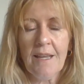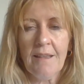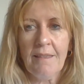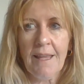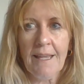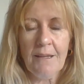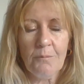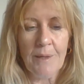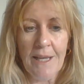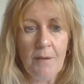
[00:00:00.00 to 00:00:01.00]
and
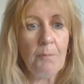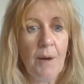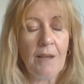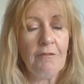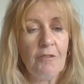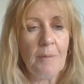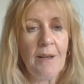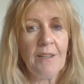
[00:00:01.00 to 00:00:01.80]
we get buy-in from our